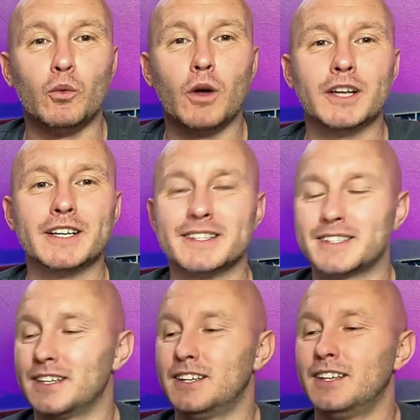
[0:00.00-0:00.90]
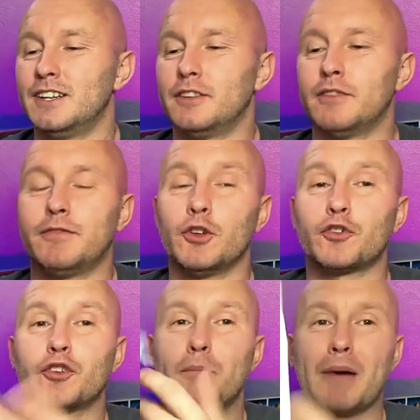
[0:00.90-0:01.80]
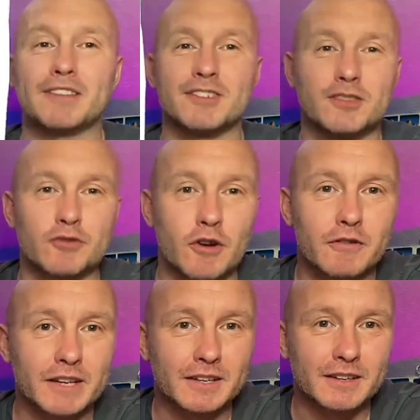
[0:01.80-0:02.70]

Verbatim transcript: wallet, the flux capacitor drawing